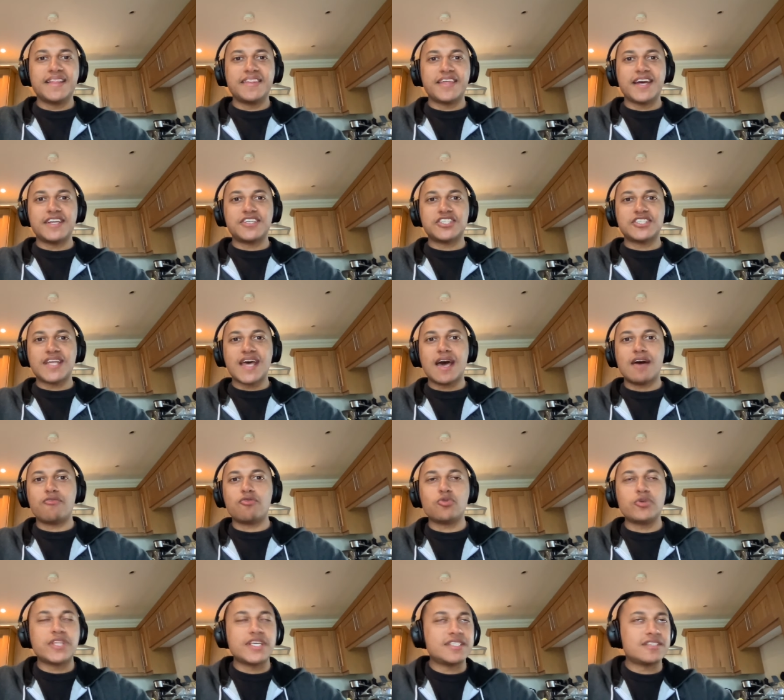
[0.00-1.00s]
they just have
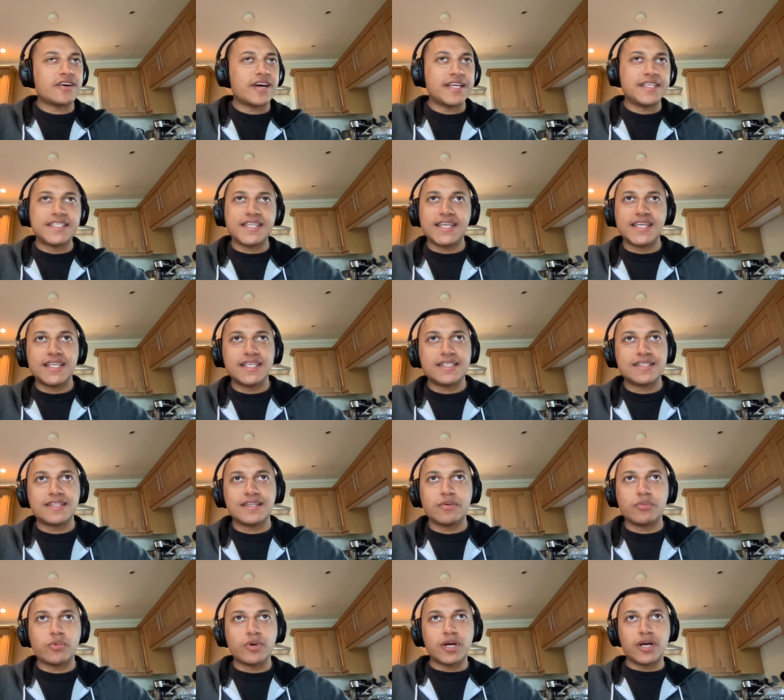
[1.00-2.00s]
all these ideas
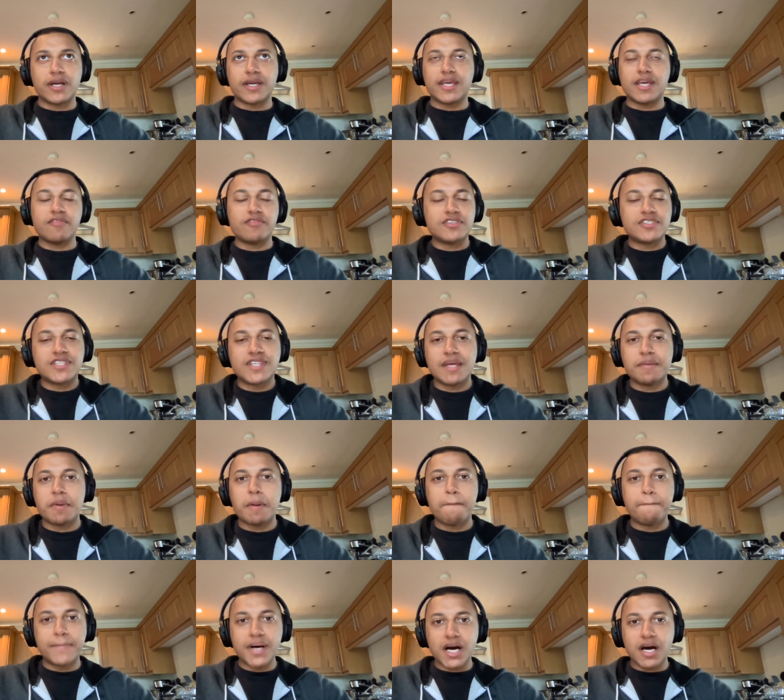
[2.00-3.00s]
that were given to them
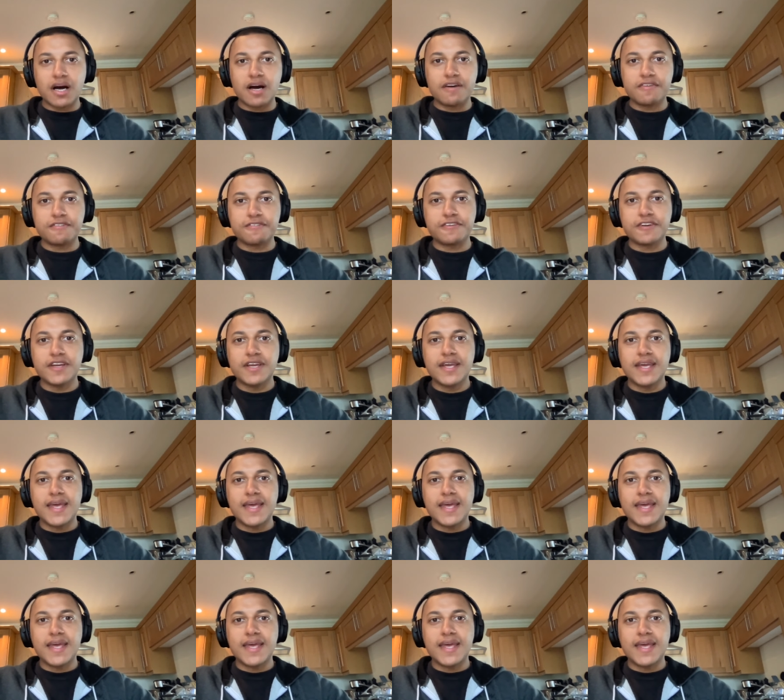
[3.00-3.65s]
at birth,